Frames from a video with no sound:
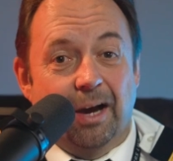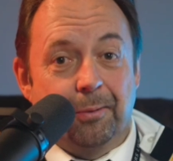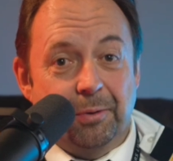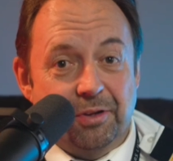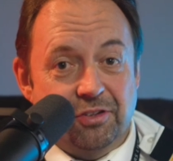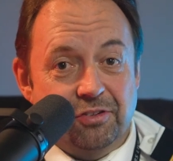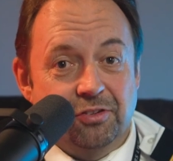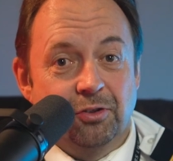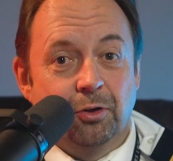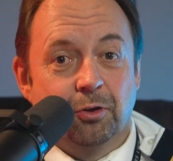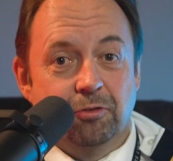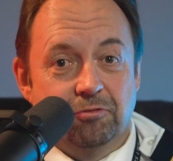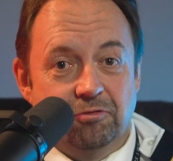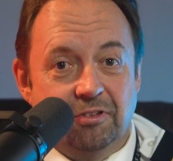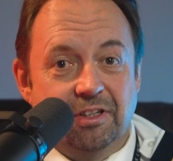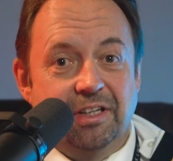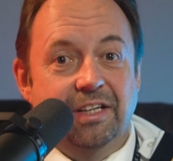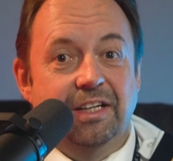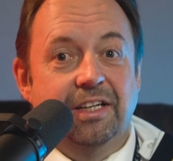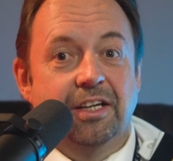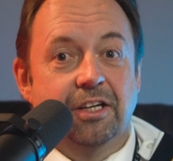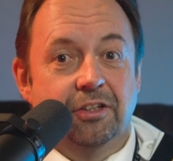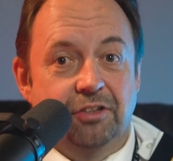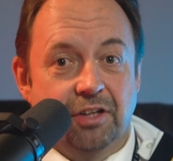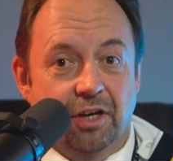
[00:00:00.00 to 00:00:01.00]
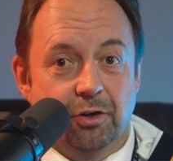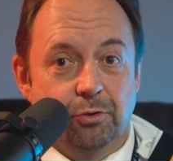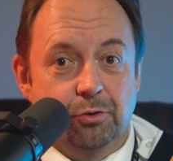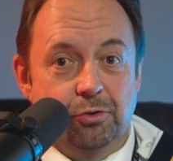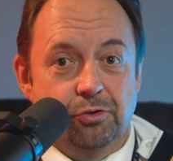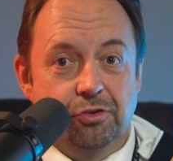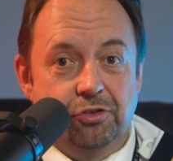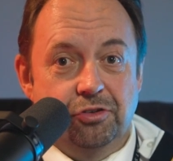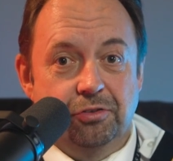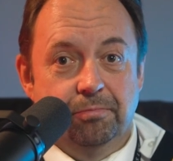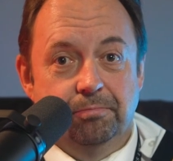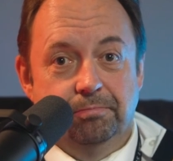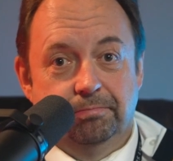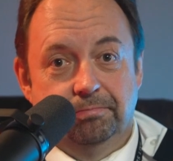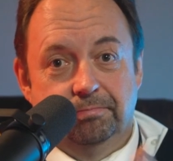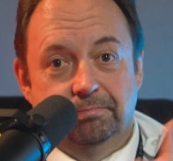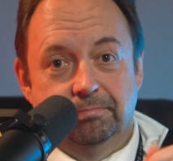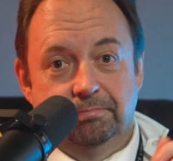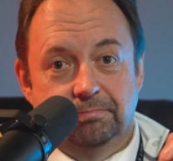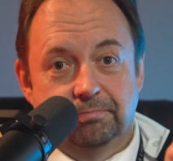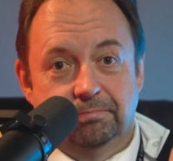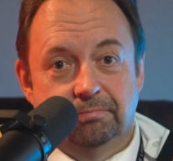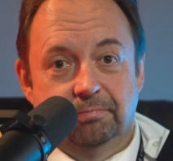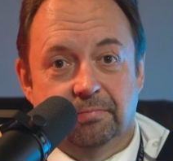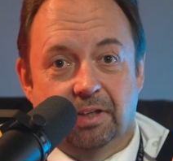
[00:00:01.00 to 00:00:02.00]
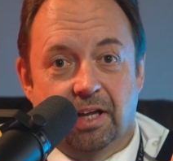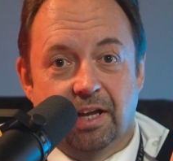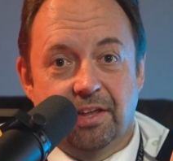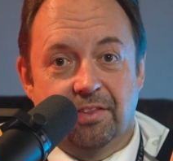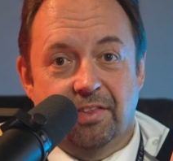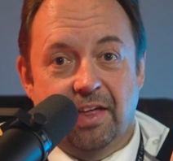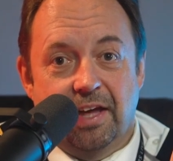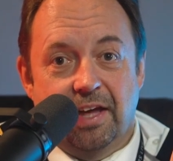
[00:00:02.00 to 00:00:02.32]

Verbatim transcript: Now it's not really a doge like